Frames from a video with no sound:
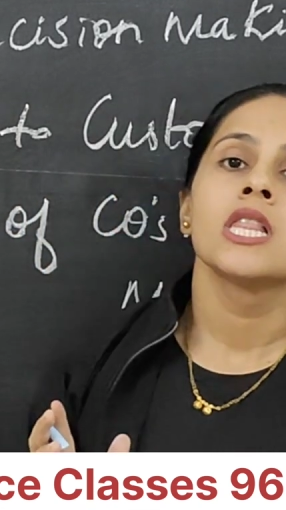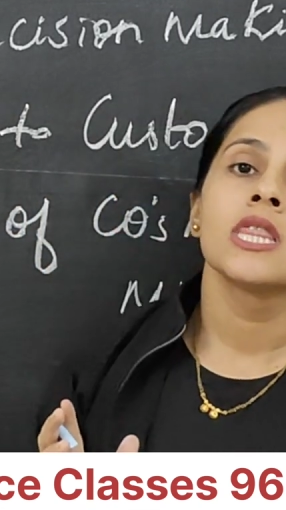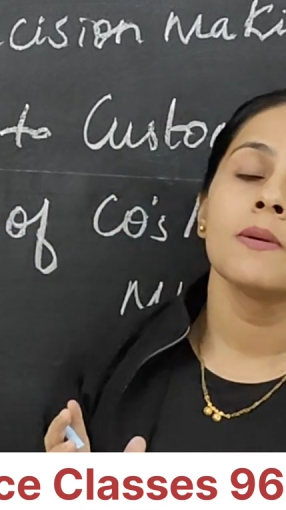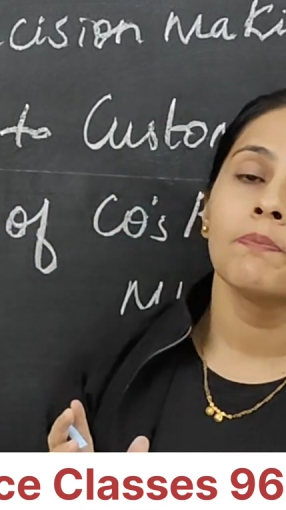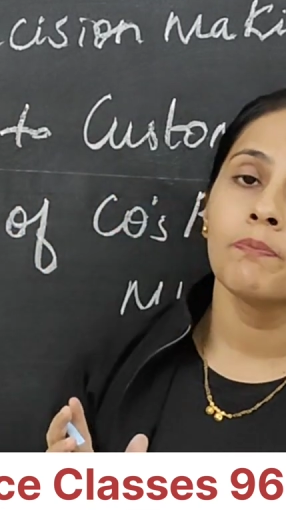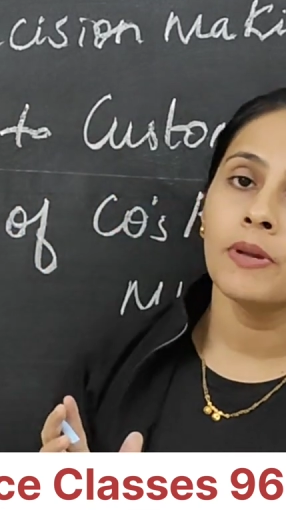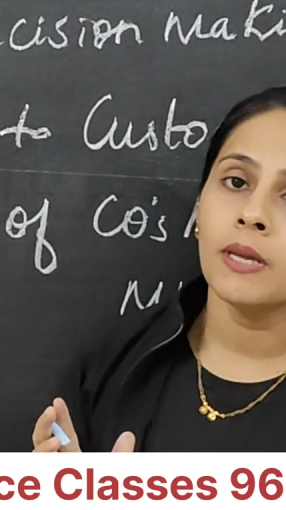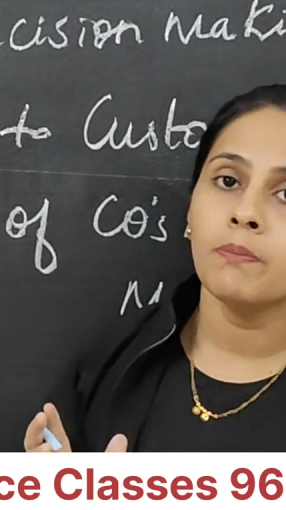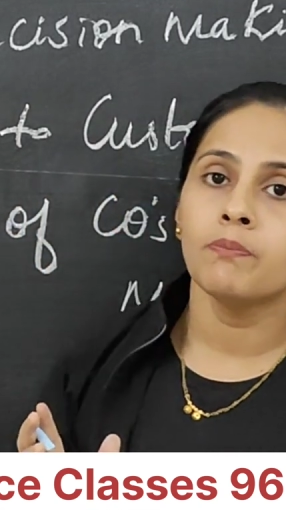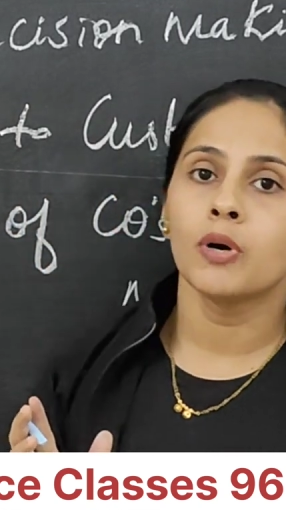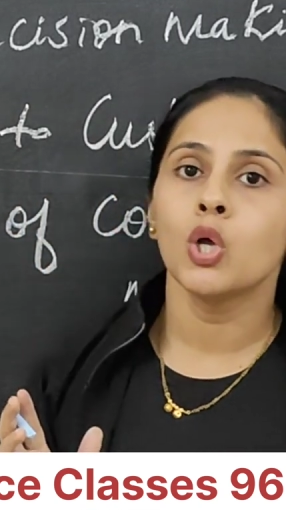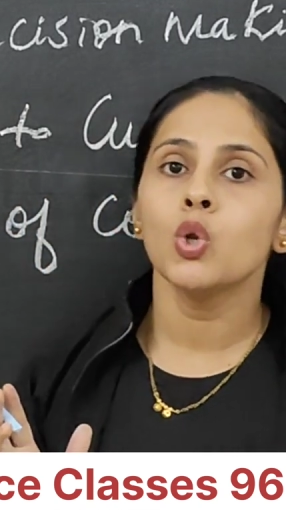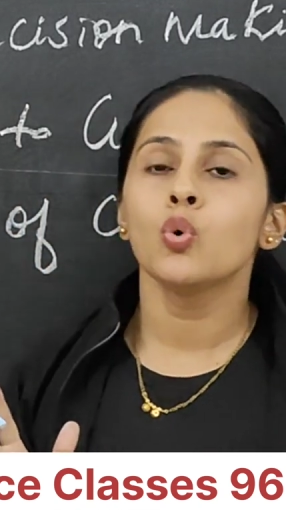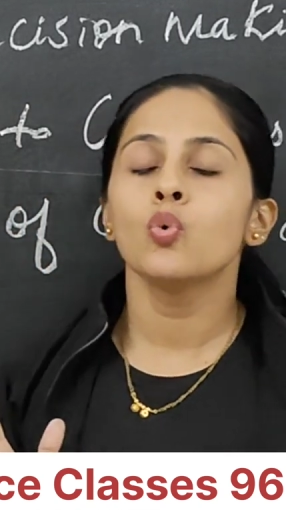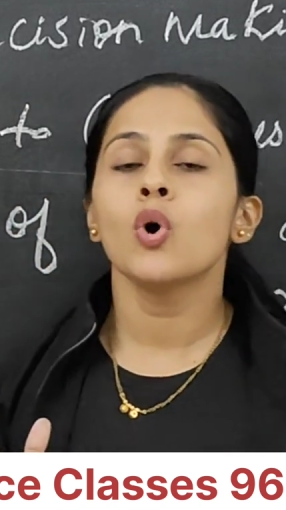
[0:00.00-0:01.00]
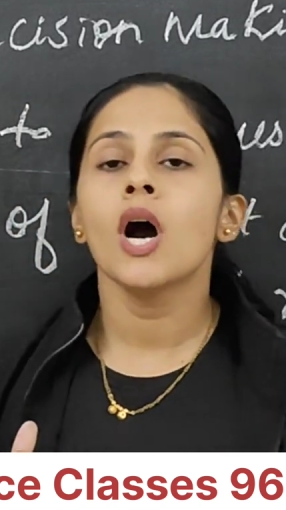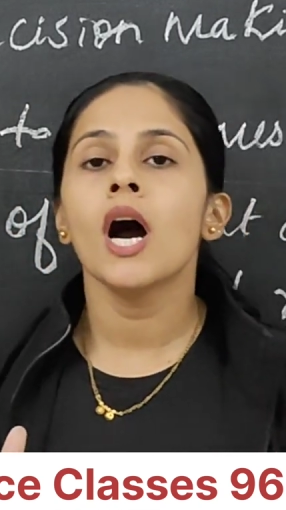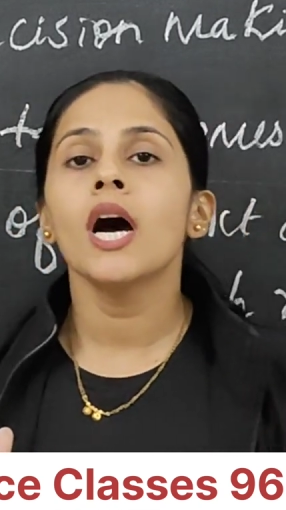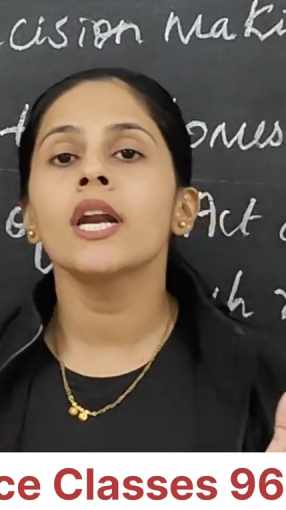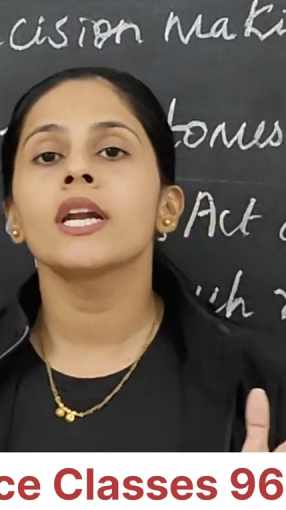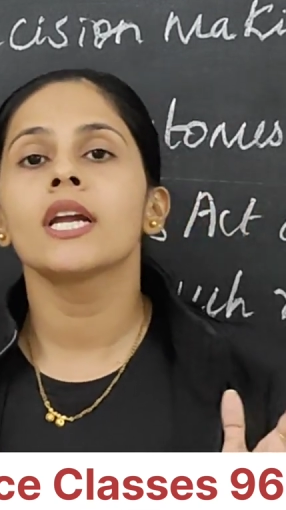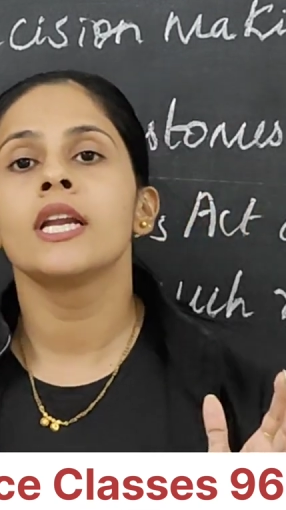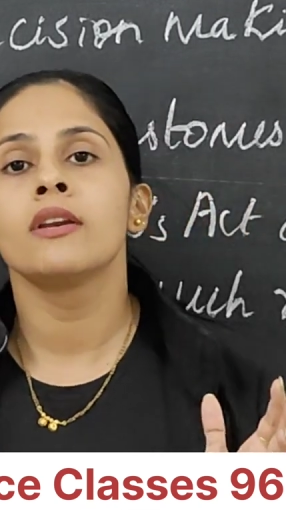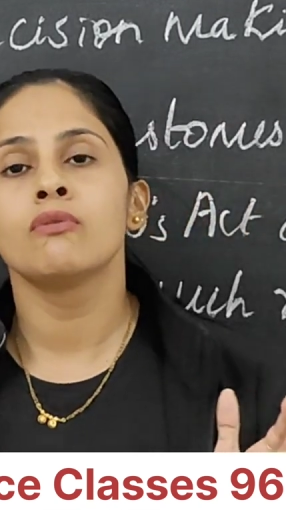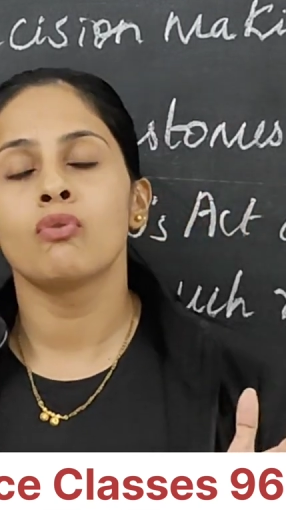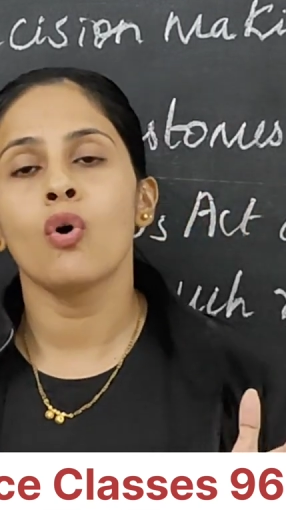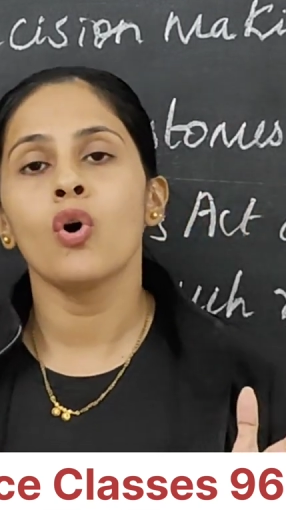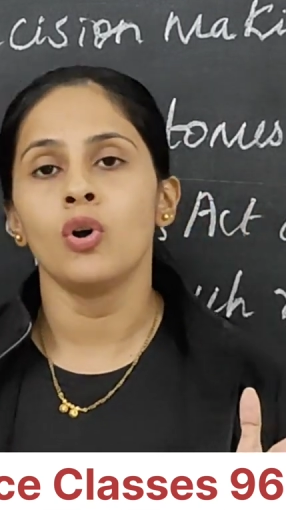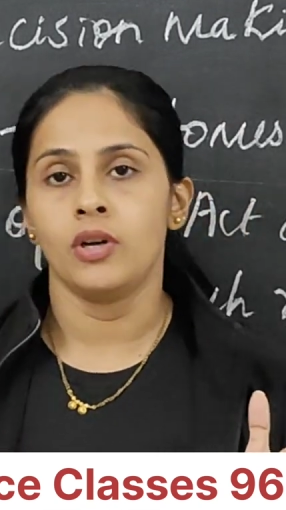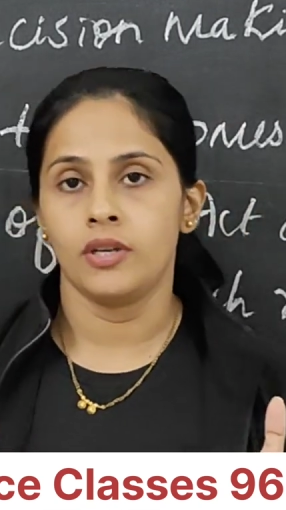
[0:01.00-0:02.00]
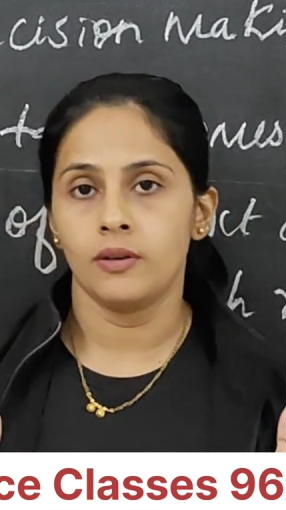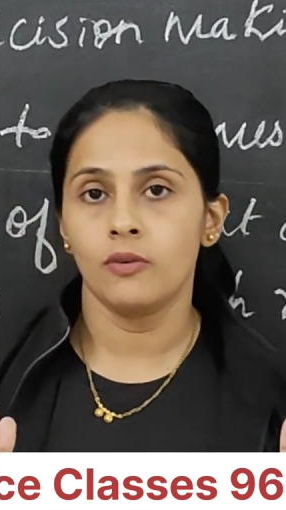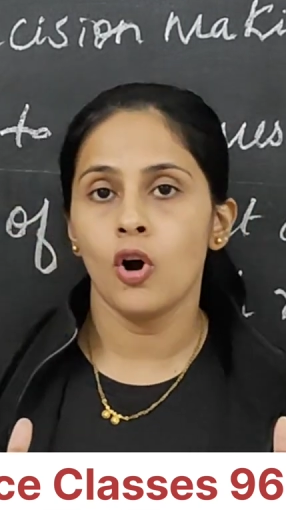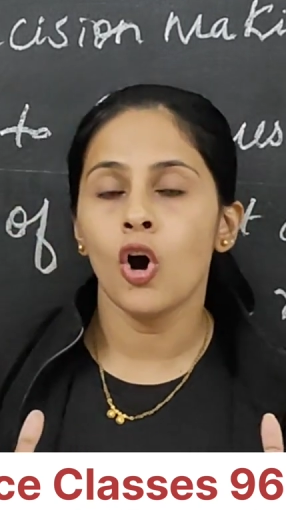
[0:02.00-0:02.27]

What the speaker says: the people who are involved